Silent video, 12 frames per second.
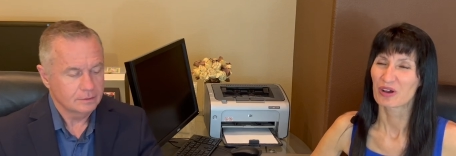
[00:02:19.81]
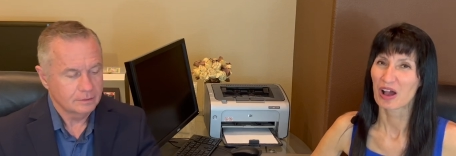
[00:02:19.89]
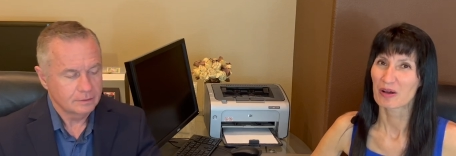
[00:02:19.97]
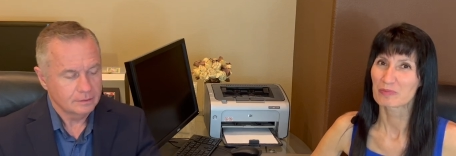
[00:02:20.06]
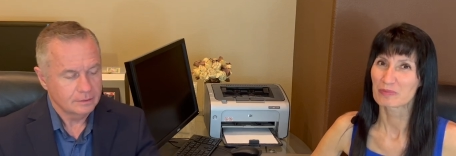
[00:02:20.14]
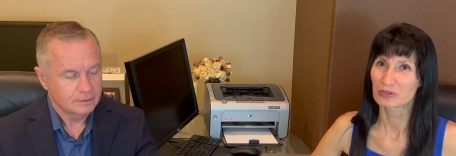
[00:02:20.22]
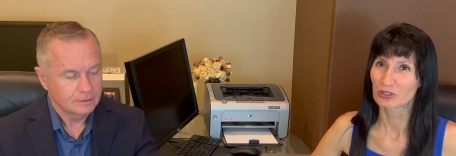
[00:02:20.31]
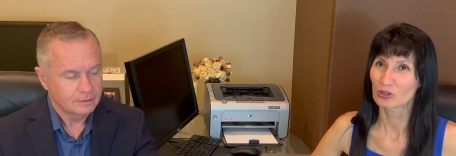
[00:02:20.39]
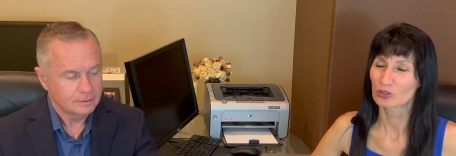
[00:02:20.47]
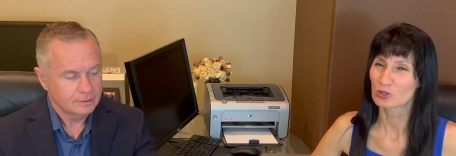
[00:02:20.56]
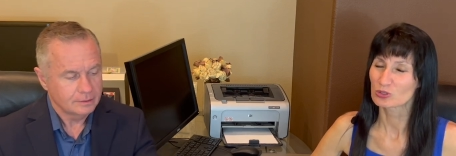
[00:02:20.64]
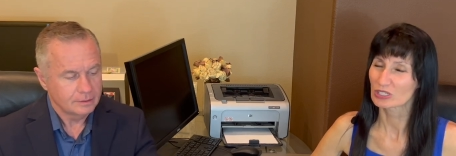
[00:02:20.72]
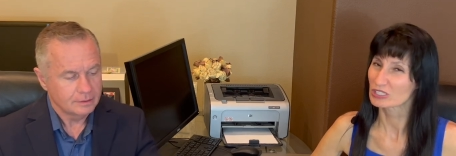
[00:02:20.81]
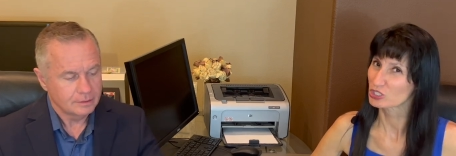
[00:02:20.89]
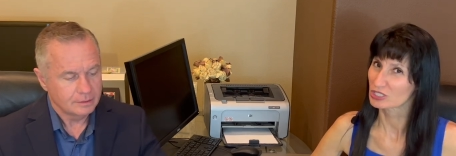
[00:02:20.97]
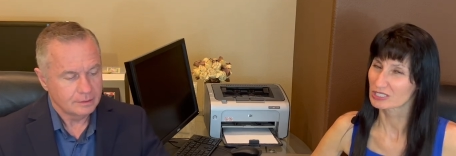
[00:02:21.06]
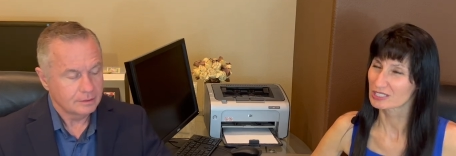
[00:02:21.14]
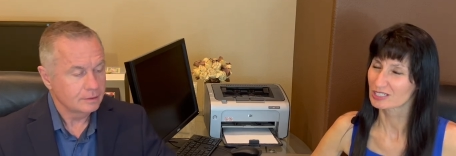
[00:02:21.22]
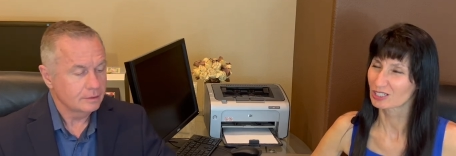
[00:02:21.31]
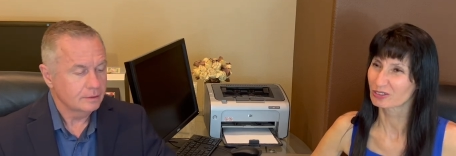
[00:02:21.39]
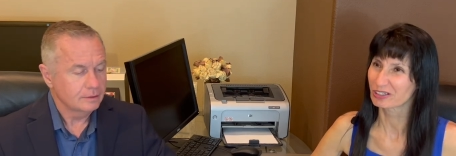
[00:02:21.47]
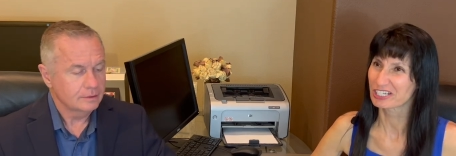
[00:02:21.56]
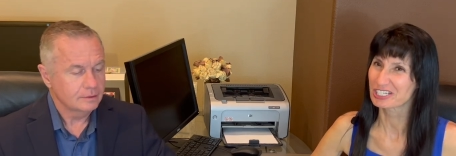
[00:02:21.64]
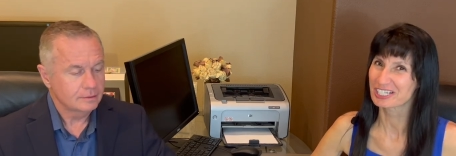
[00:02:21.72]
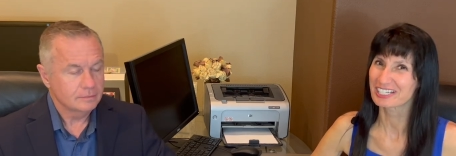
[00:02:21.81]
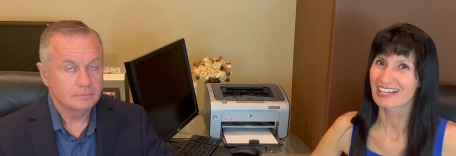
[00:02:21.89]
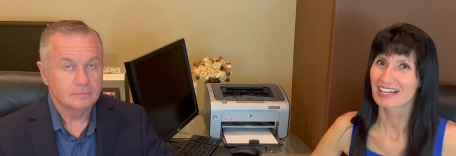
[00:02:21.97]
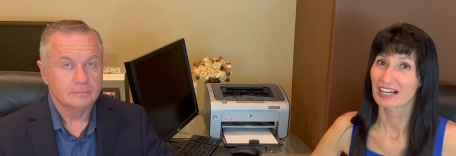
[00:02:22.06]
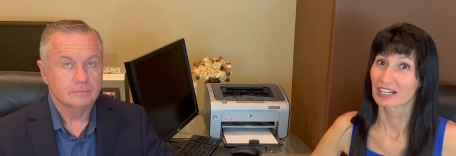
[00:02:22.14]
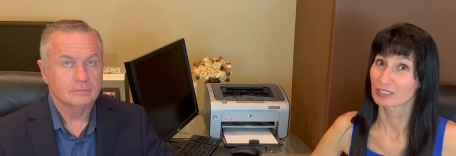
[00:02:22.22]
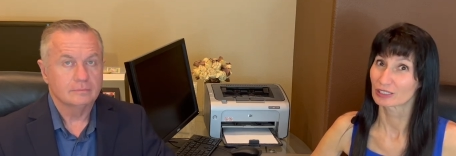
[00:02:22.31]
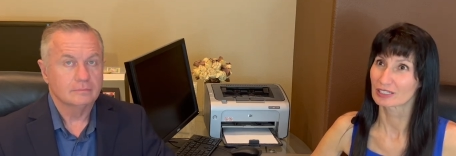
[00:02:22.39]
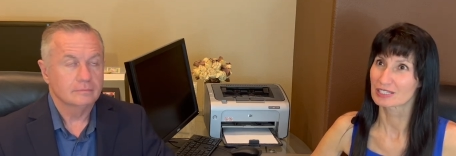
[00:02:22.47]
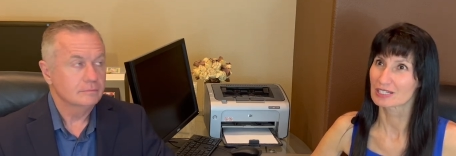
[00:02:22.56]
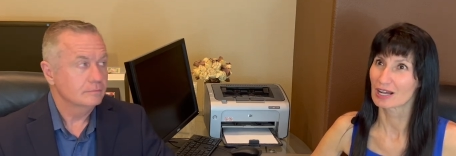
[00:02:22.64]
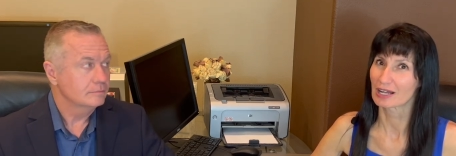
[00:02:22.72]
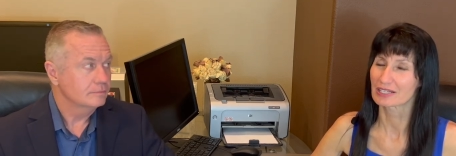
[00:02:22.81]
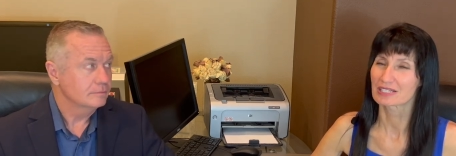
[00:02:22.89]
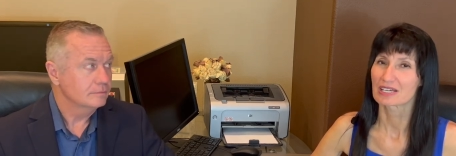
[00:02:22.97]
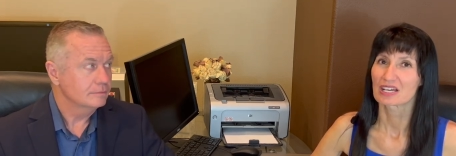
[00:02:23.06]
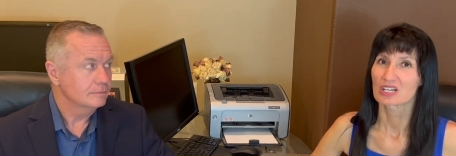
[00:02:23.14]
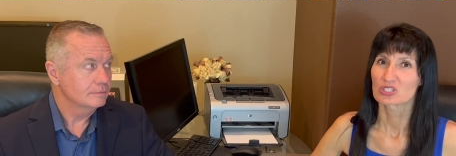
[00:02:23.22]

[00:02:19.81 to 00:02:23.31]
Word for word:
Speaker 1: um, you know, those it's just discoloration until it's not.